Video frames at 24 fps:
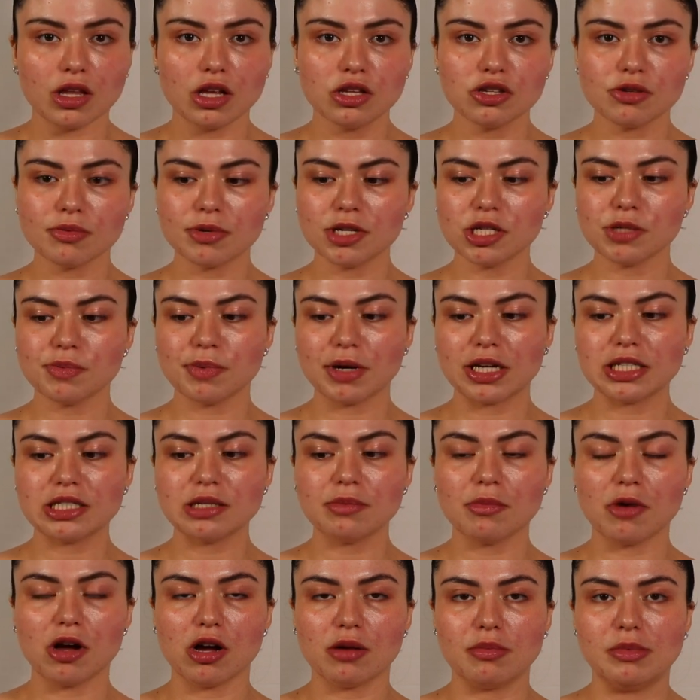So when I spray
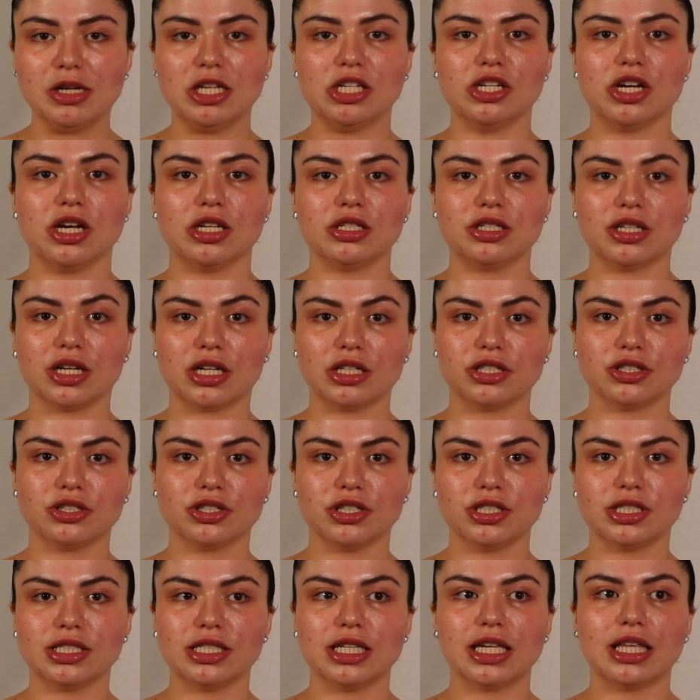some on my chest, you guys are going
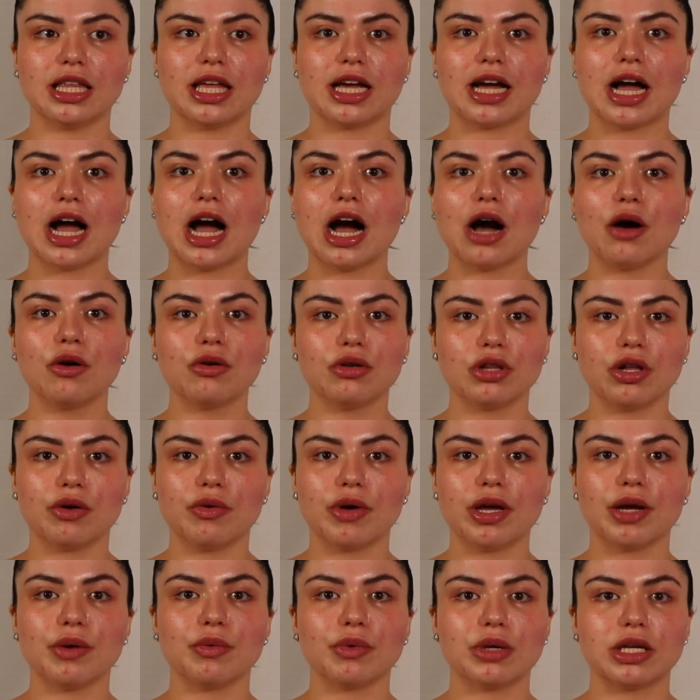to see like how
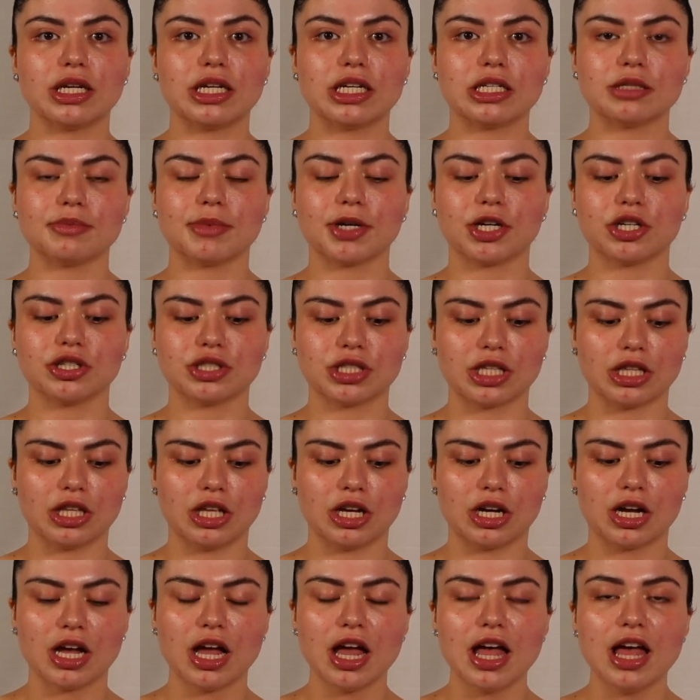glowy it really does make your skin
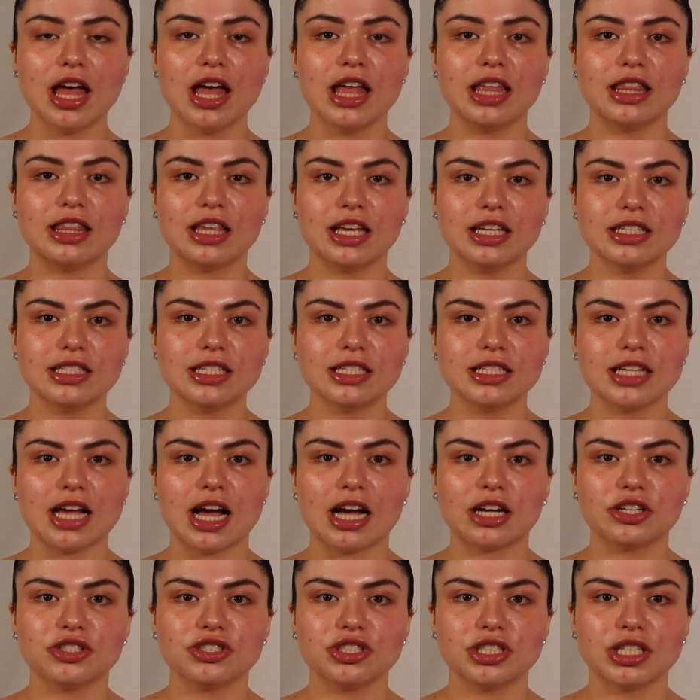look. This is
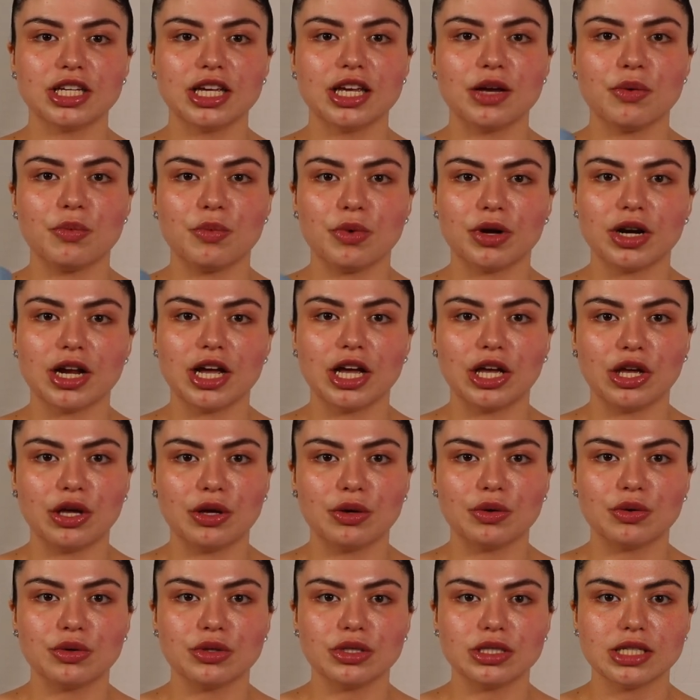actually what I
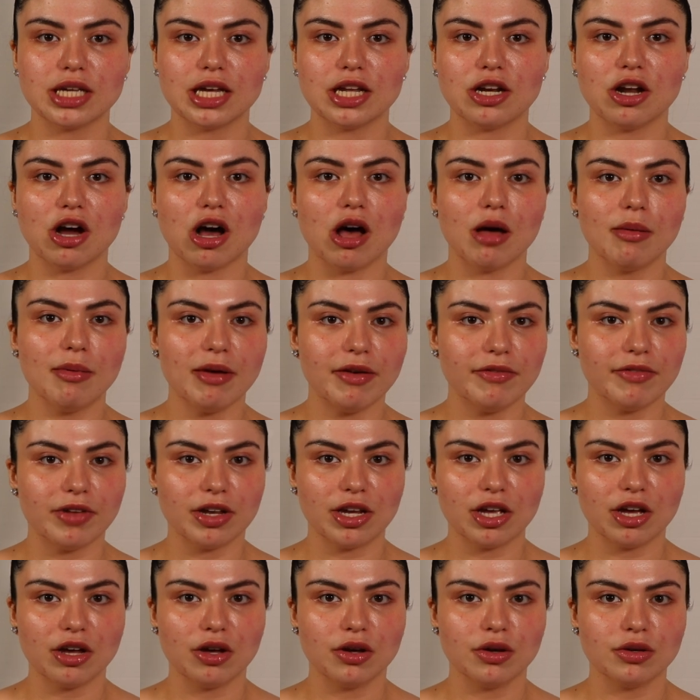use in all my
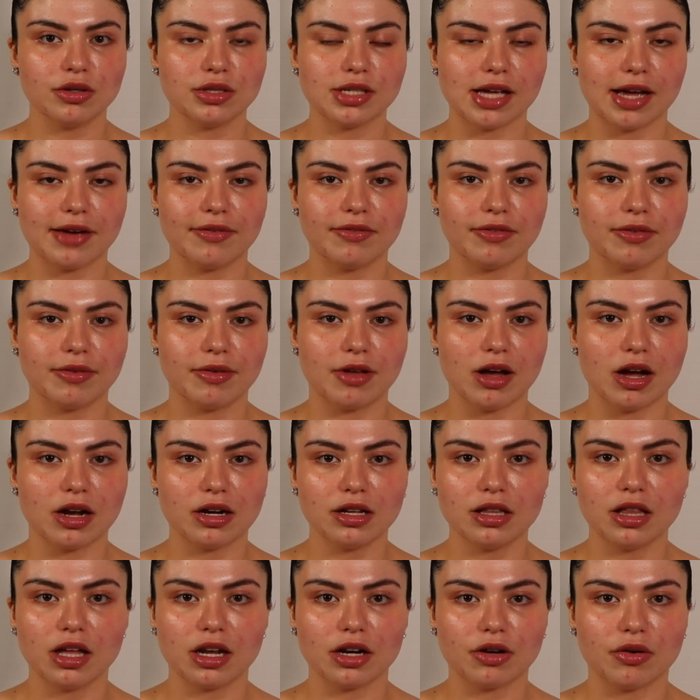videos. I've
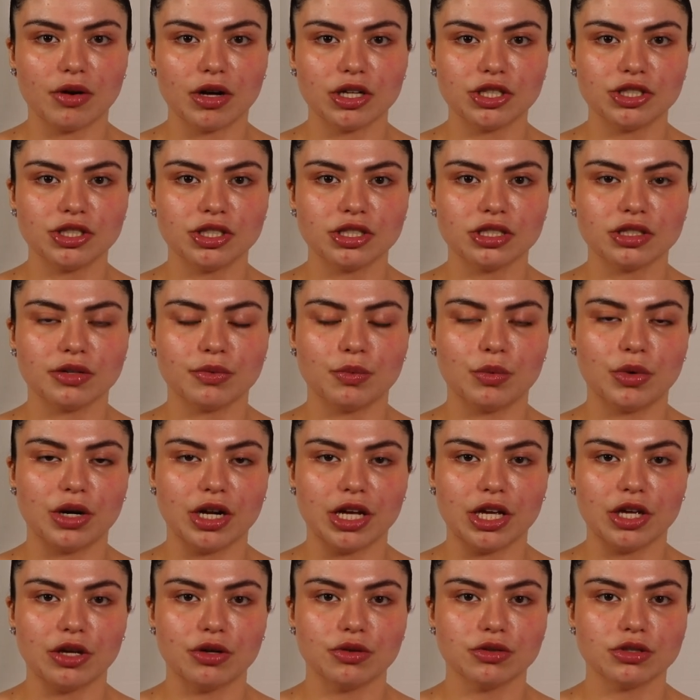gotten a lot of questions on what I
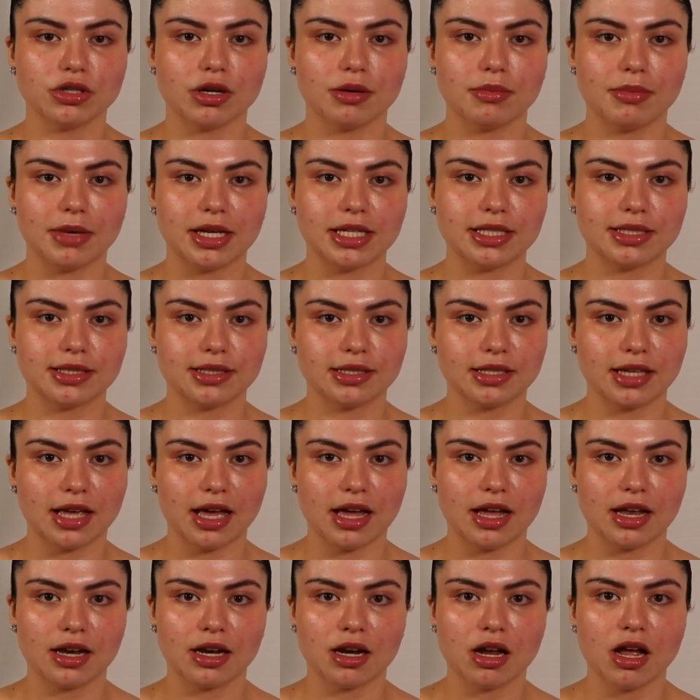use on my
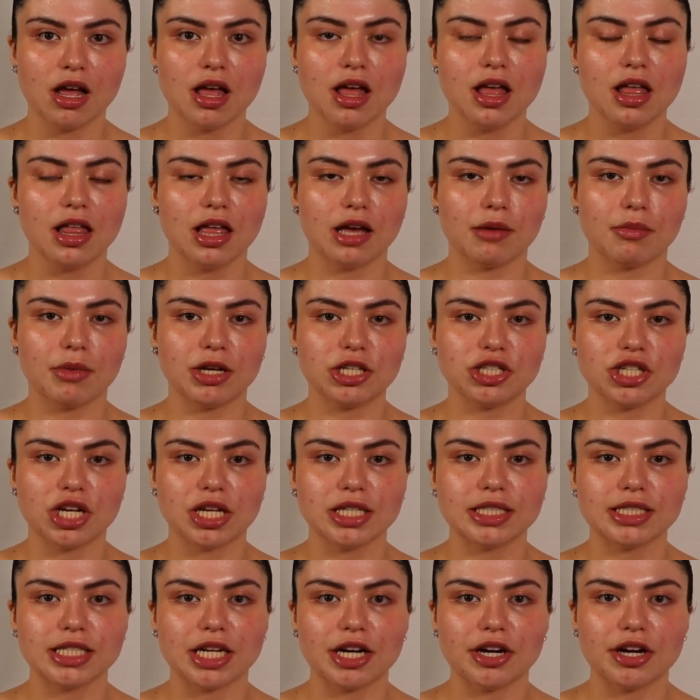skin, on my
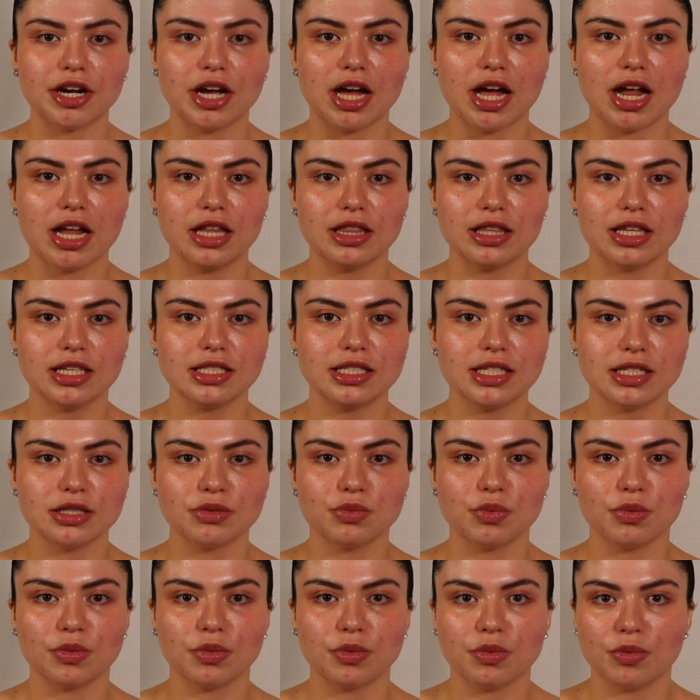chest area, and this
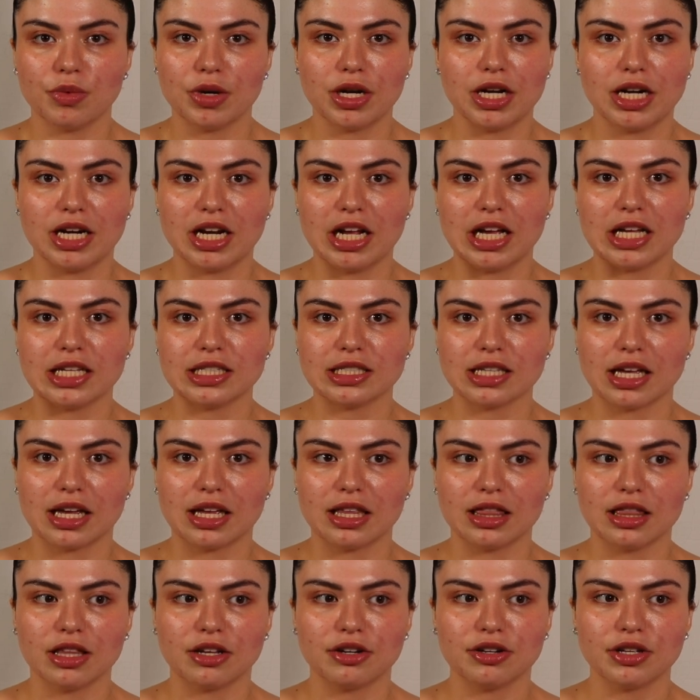is what it is. I
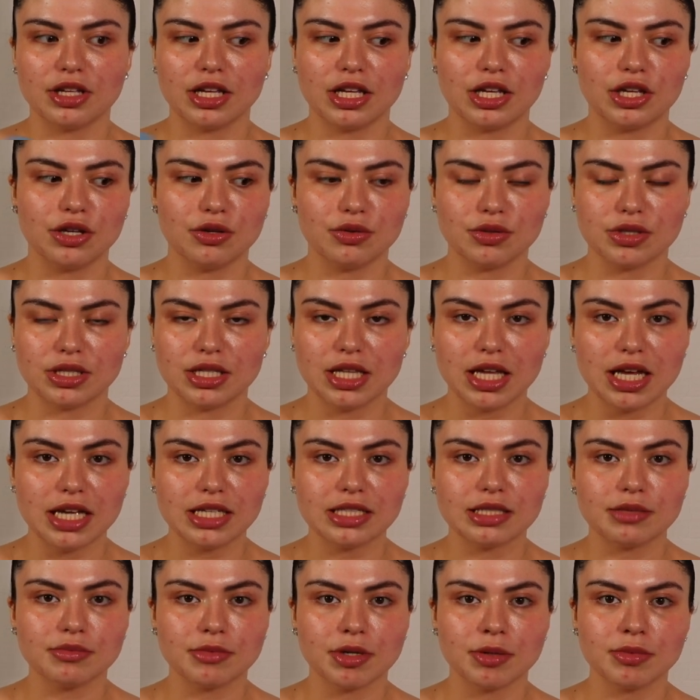literally use
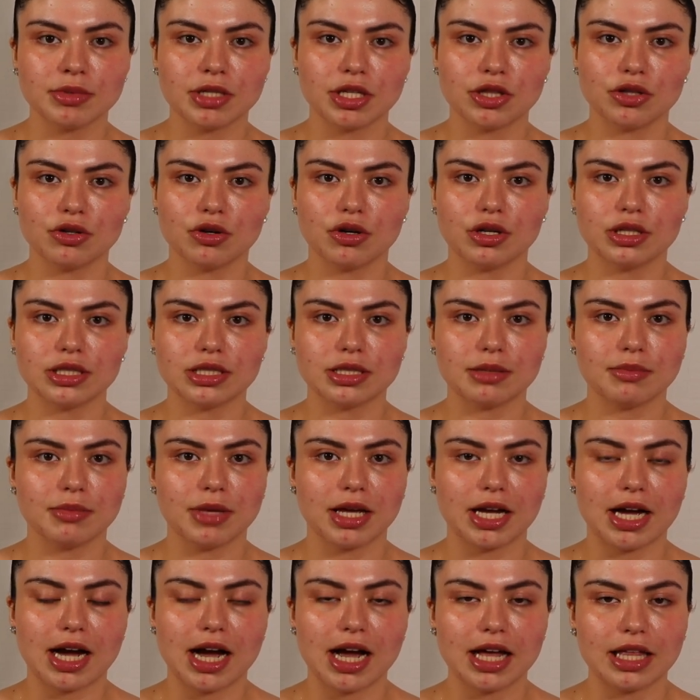this. Sometimes I throw in some
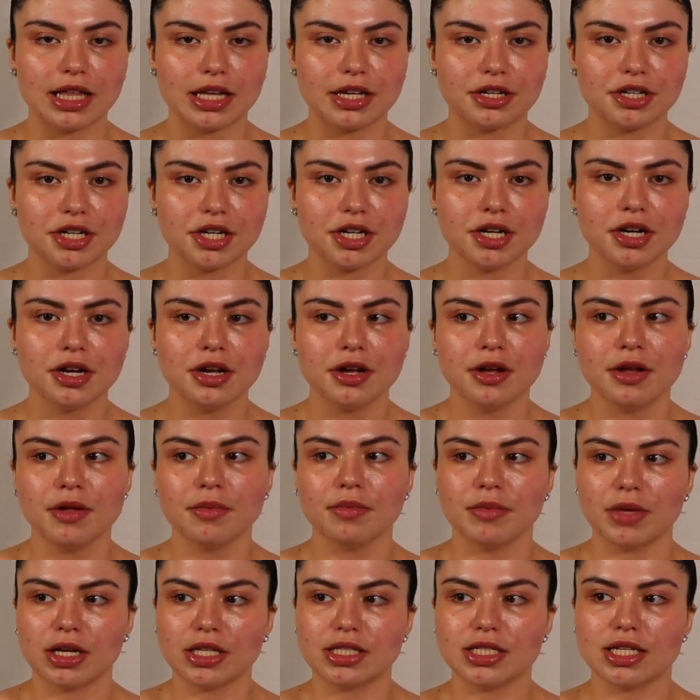like highlighter,
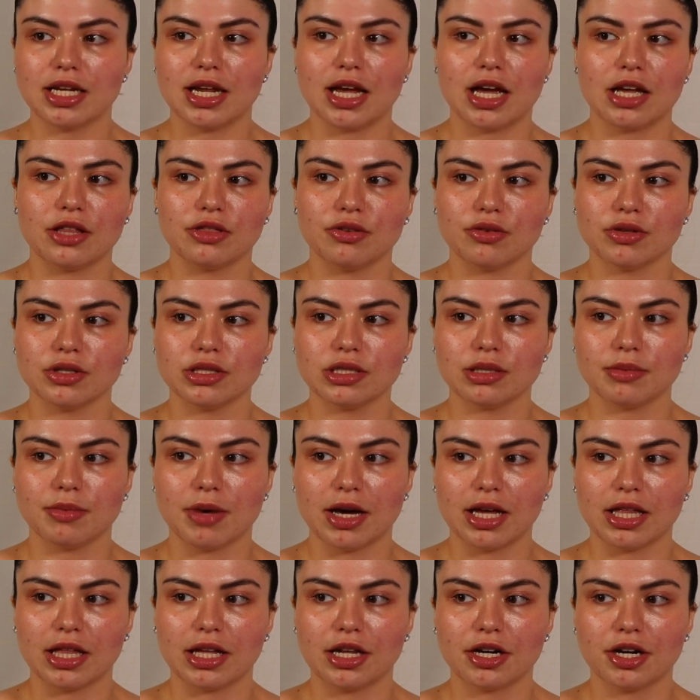like today I threw in some
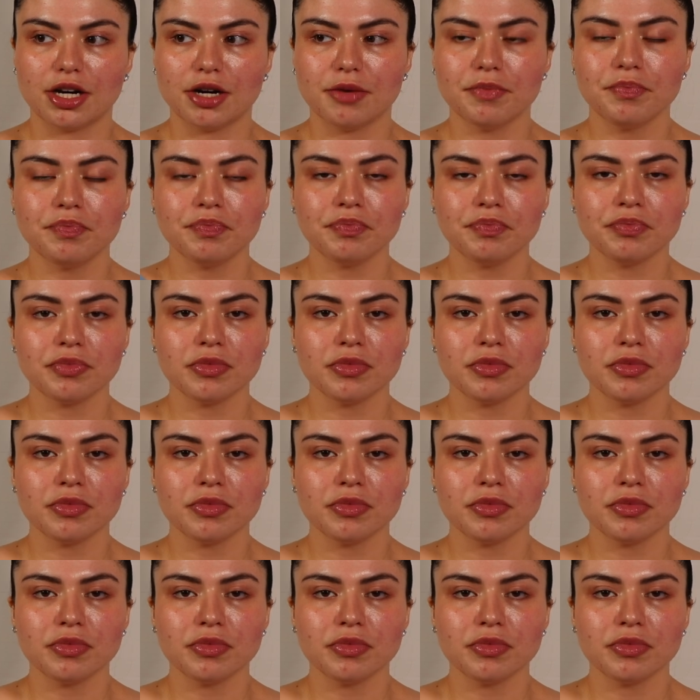highlighter.